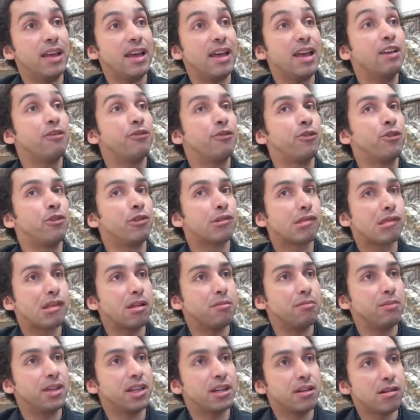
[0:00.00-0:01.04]
efforts,
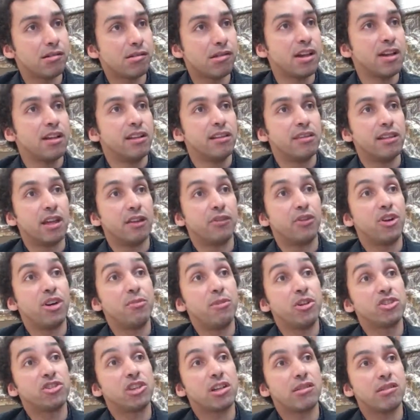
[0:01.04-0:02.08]
and because they're very
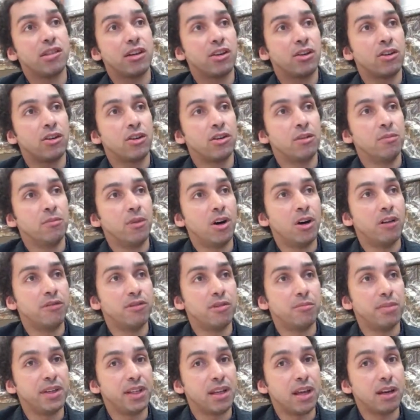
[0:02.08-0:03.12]
much at the core of
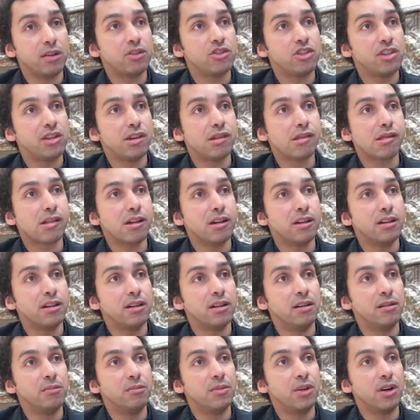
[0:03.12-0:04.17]
the pedagogies
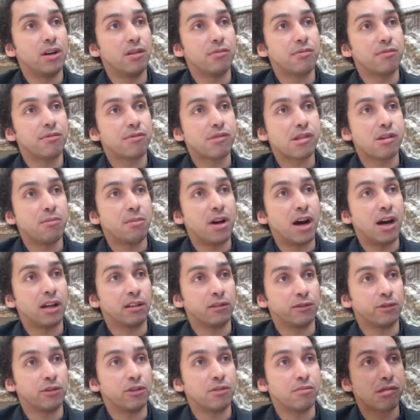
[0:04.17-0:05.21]
of some art
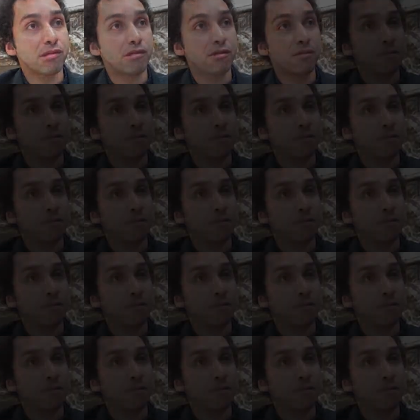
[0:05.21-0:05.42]
forms.